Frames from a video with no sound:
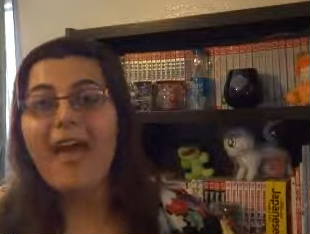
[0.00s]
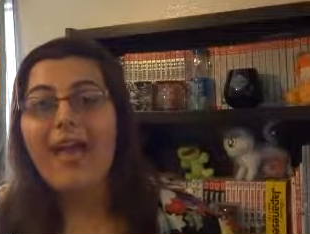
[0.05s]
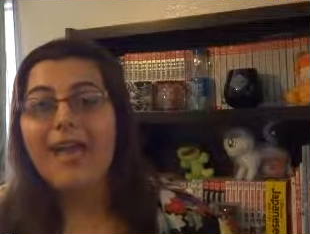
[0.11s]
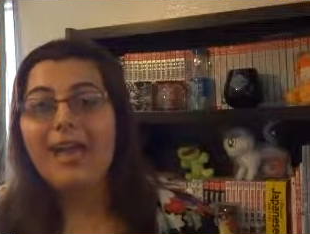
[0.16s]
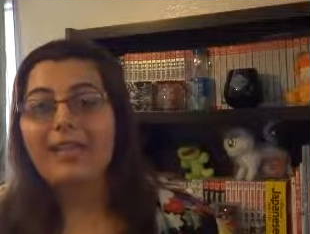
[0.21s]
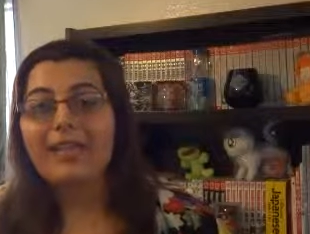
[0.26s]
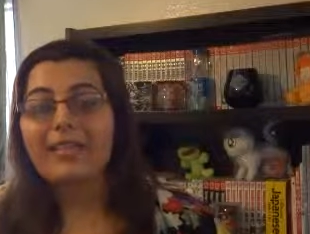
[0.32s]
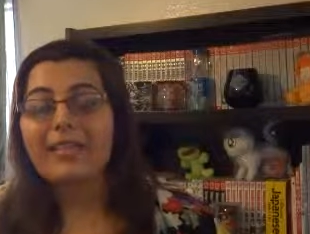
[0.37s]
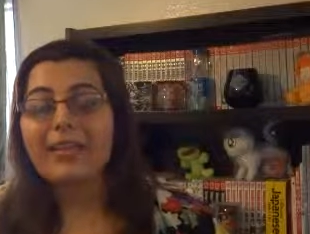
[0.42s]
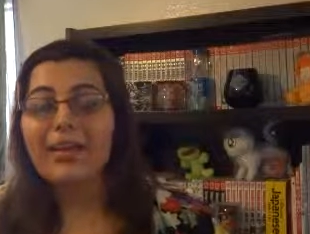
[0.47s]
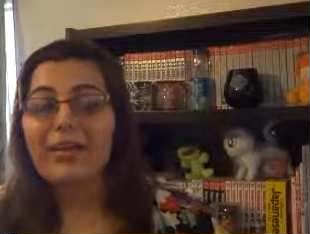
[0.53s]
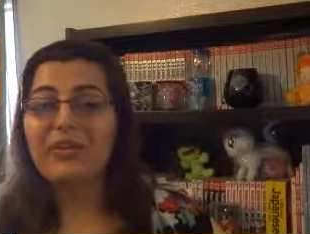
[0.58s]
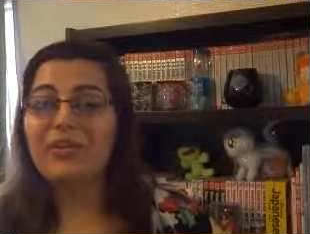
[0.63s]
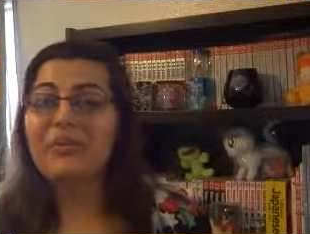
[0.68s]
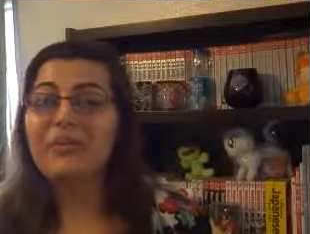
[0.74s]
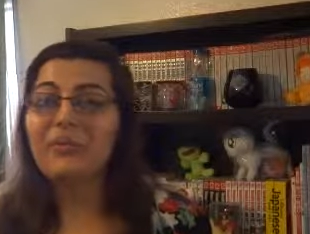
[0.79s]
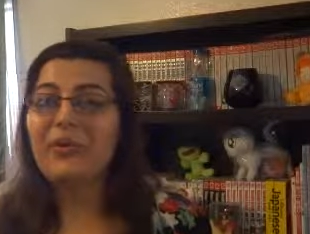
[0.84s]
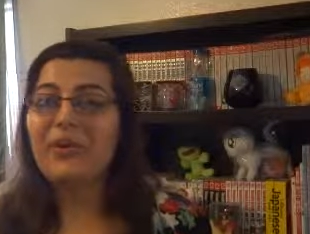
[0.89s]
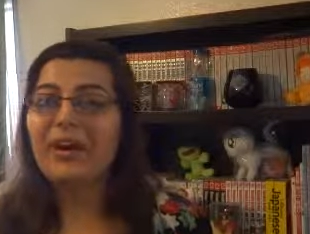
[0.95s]
and tell
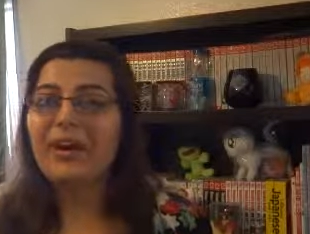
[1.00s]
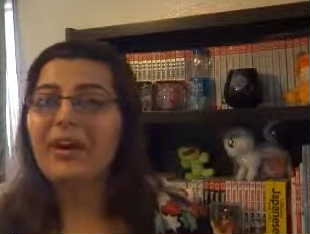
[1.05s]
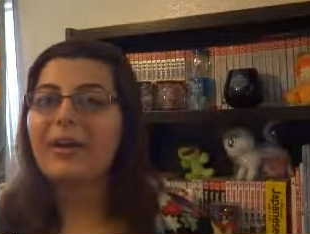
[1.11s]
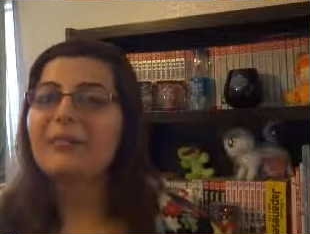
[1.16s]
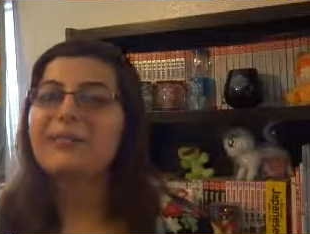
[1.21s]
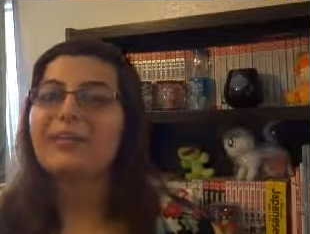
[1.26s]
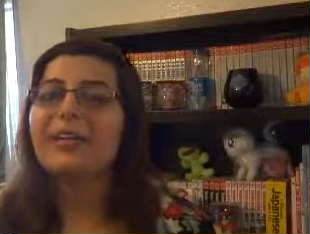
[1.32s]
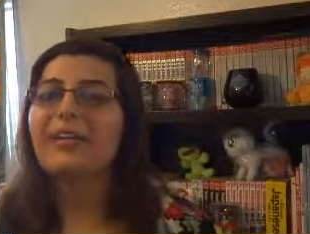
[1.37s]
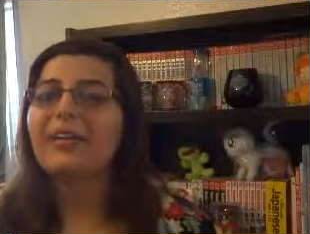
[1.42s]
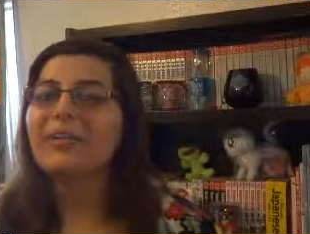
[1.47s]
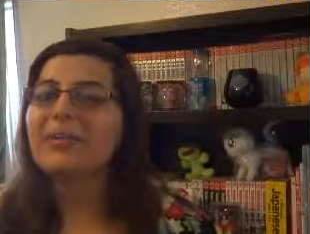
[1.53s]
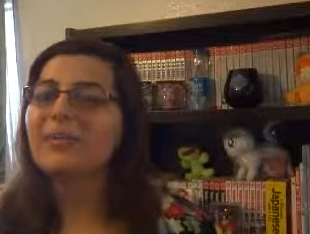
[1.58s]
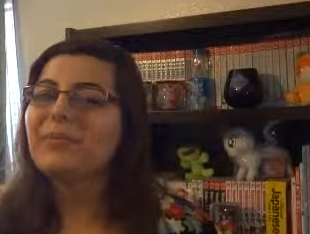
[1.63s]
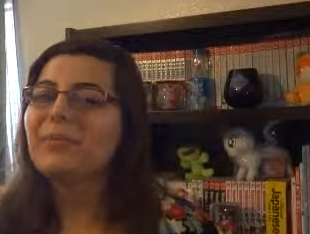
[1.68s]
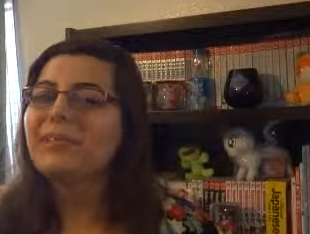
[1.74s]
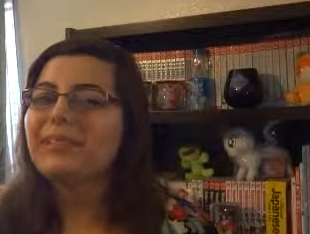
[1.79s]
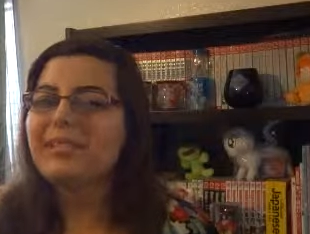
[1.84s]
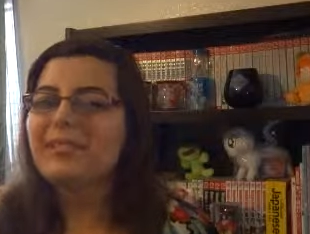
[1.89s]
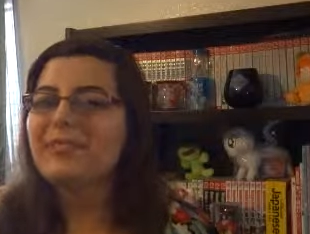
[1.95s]
you more, but I don't
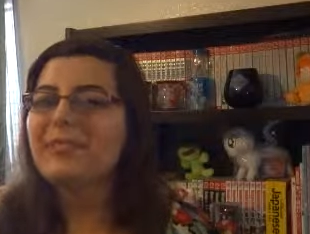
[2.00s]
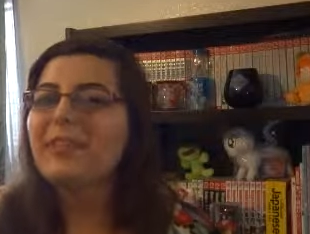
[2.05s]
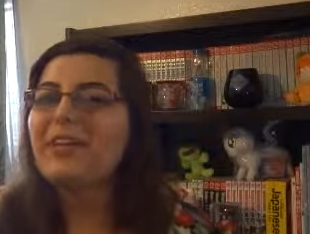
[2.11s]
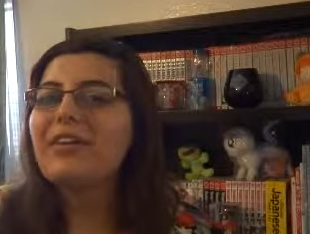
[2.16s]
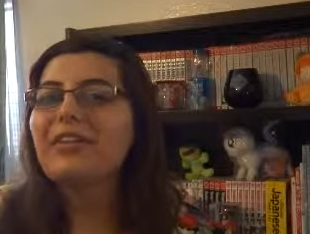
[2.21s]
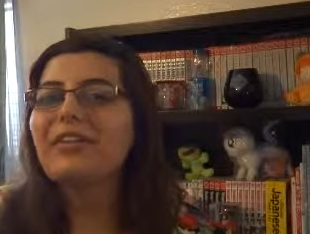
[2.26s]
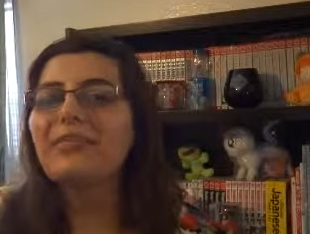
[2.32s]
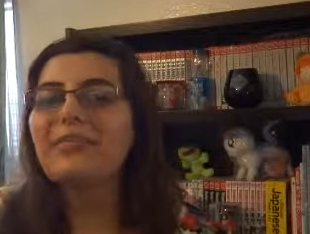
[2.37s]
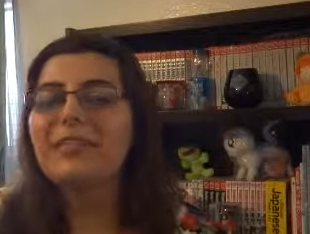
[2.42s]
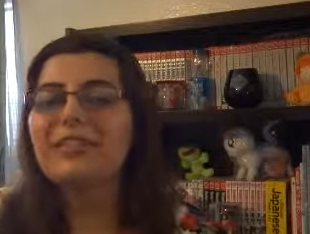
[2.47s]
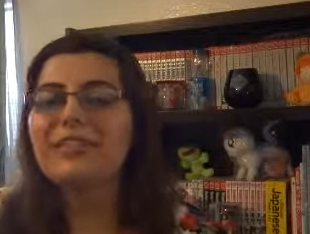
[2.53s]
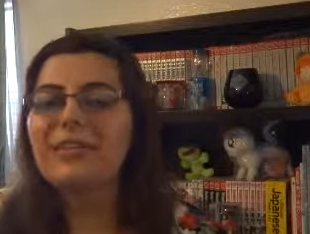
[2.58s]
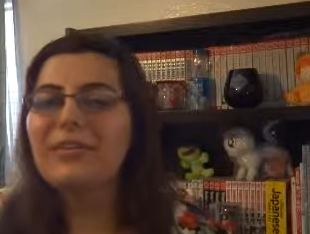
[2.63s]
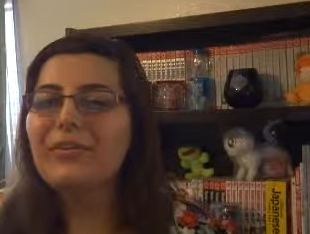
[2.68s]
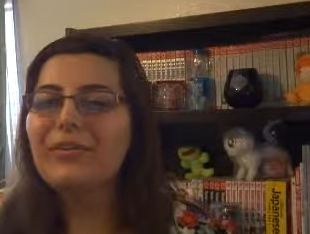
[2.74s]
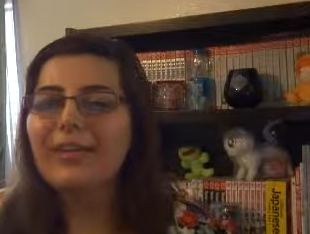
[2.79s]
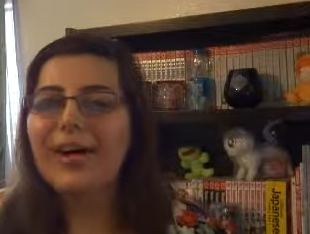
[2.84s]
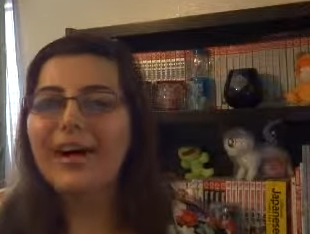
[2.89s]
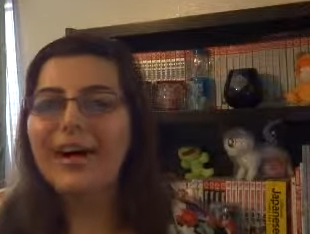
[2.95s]
want this video to be
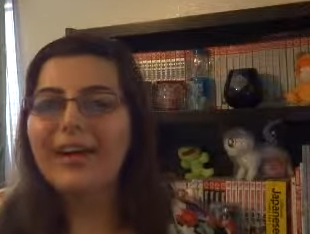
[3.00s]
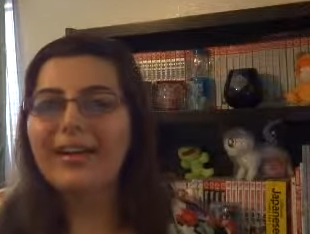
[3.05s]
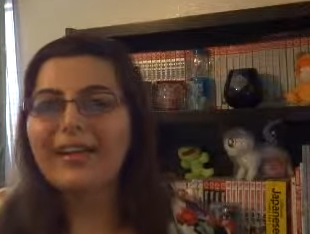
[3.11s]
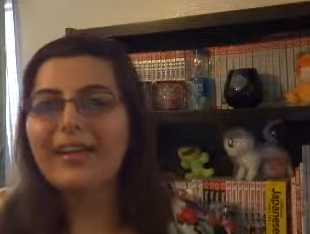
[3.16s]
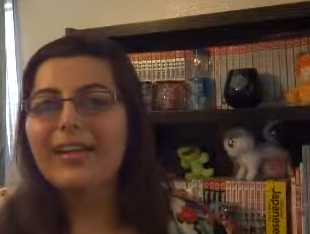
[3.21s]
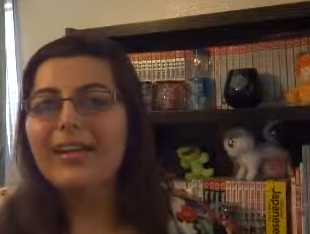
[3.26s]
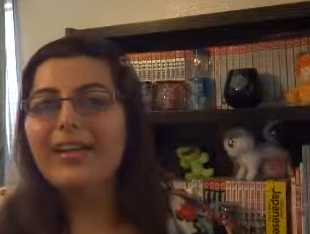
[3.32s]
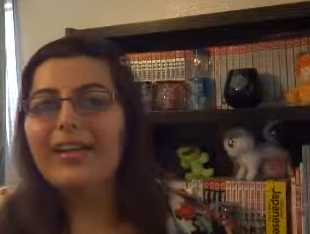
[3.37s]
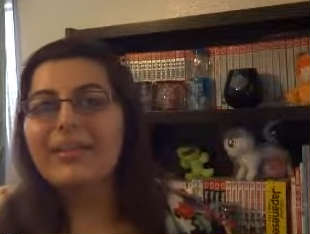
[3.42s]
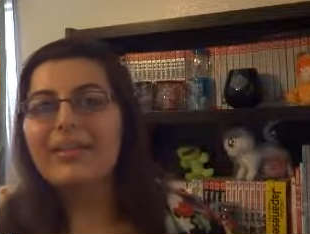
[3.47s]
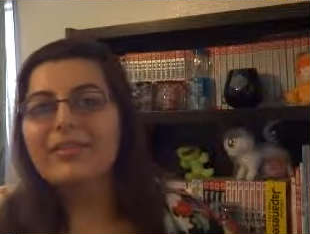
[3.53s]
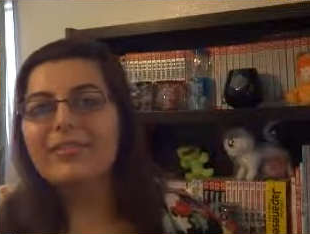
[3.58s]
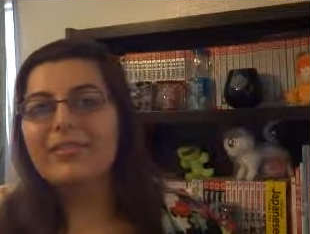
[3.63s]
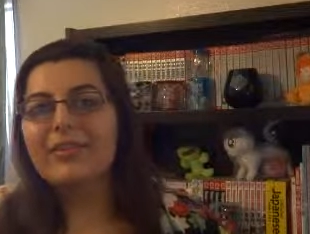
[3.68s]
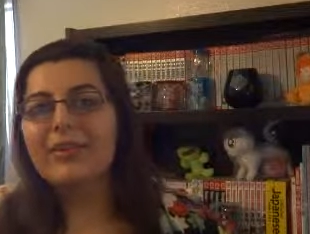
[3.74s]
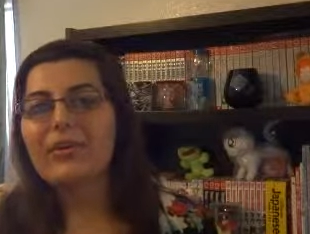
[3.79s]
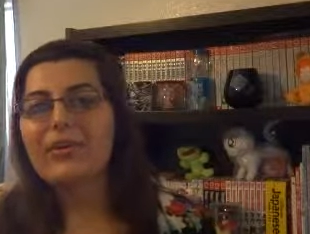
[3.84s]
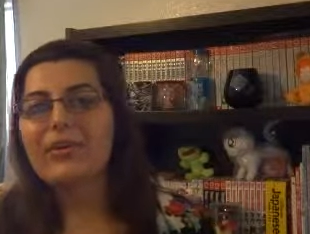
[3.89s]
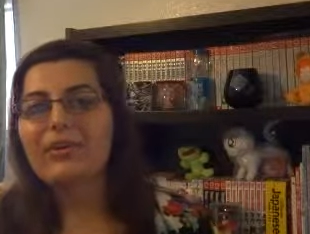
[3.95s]
too long.
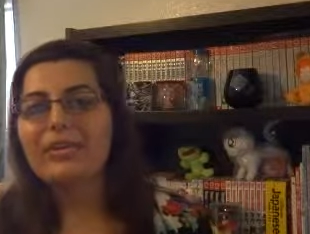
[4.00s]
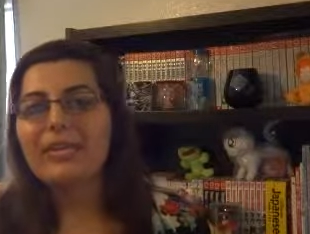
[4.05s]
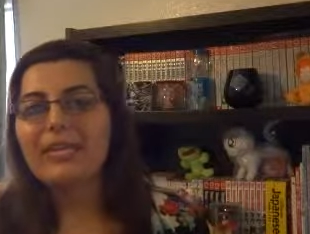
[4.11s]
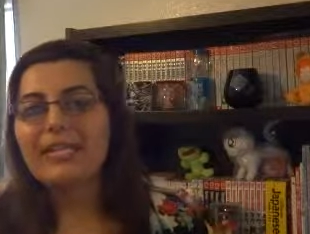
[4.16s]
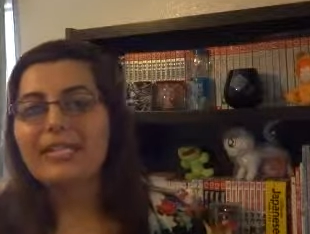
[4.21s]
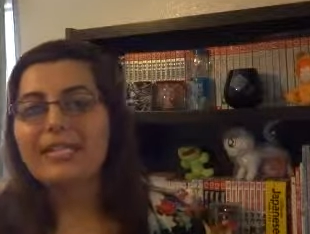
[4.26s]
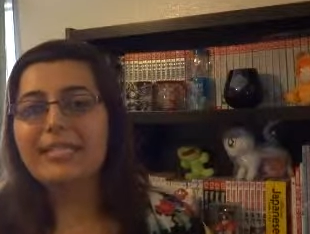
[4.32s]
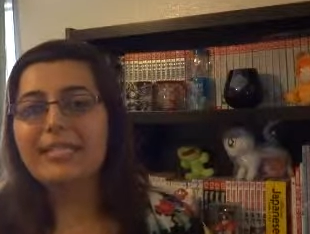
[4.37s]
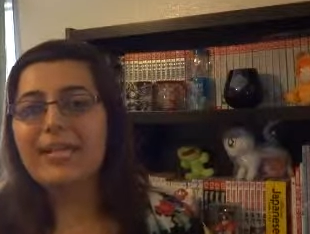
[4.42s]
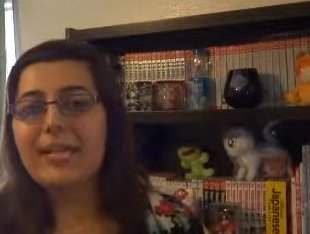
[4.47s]
So thanks